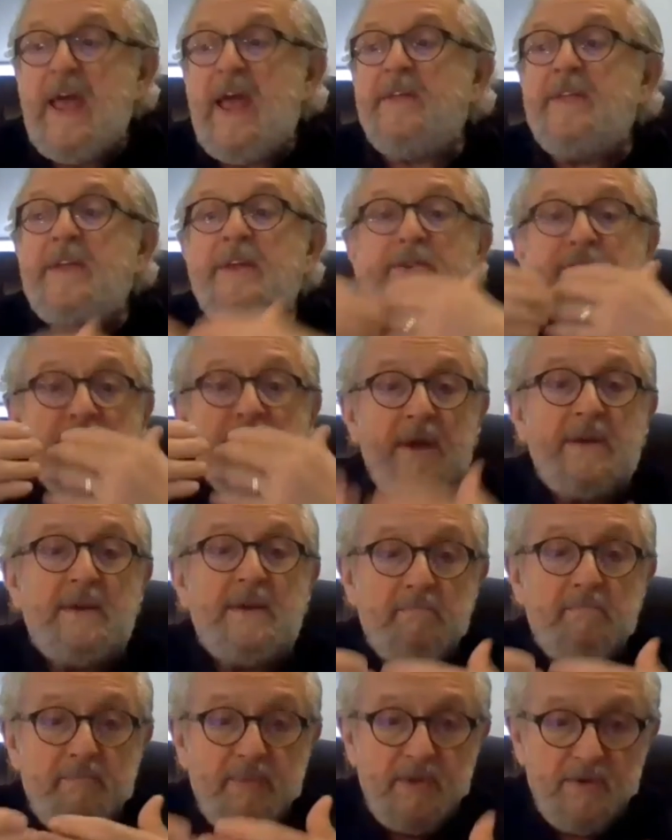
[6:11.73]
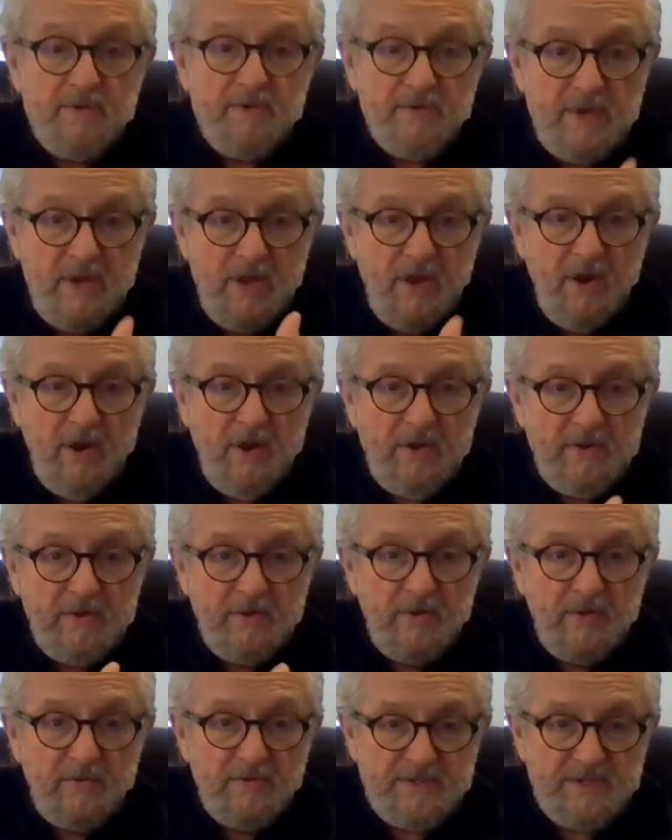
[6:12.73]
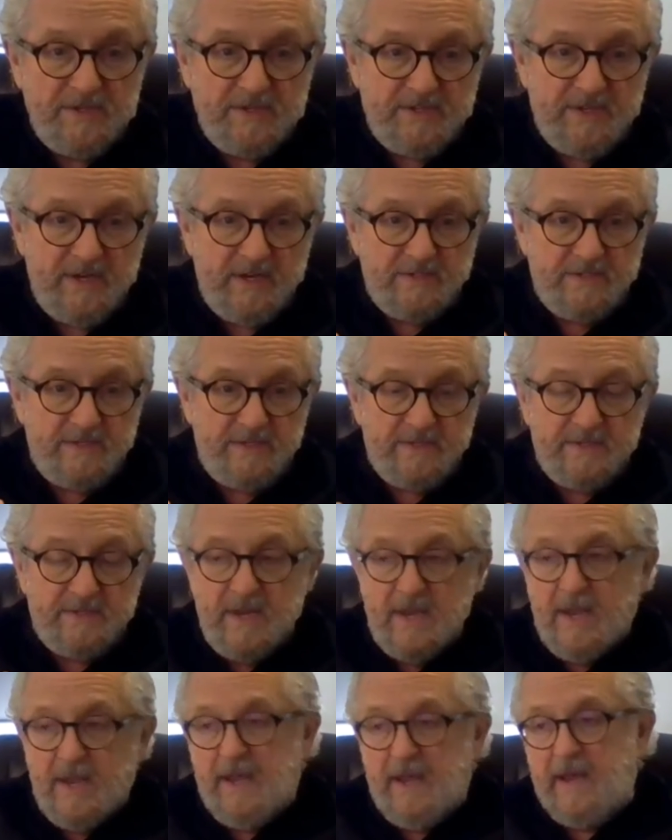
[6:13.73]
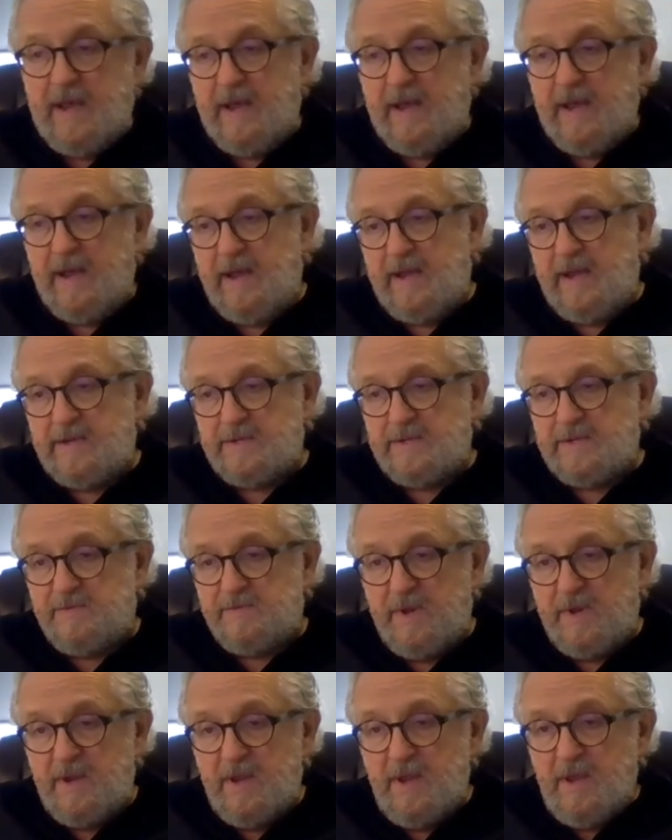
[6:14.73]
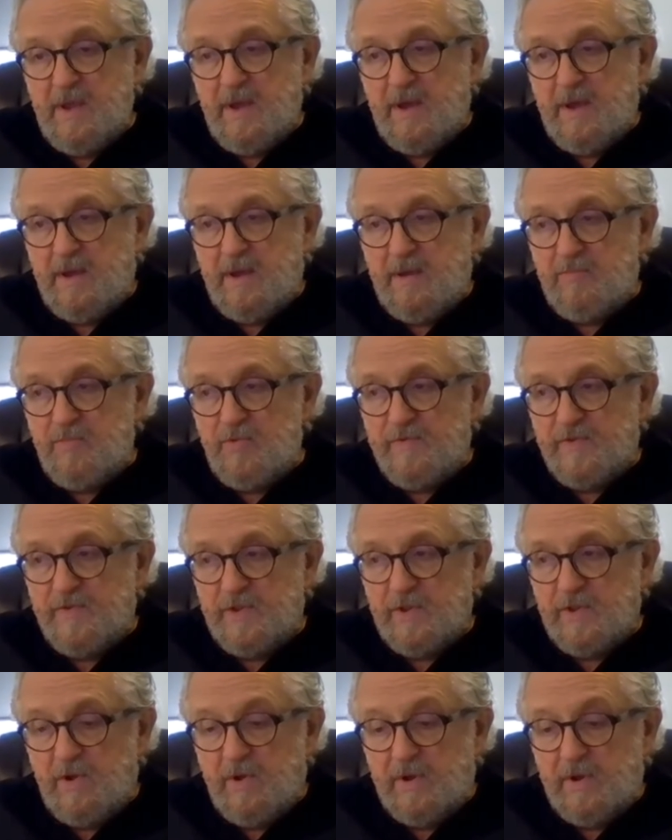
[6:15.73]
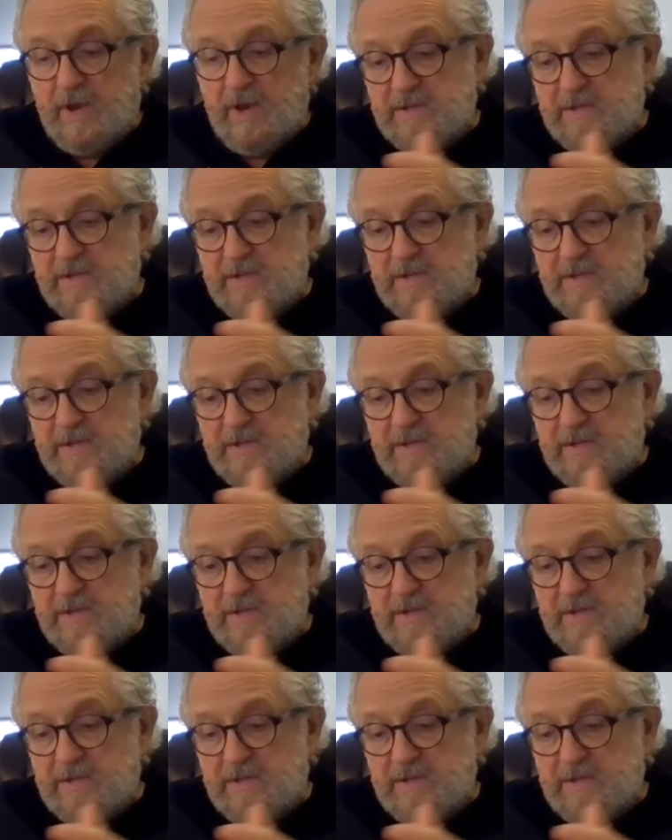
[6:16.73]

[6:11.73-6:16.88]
and then trying to build on those successes as we move along.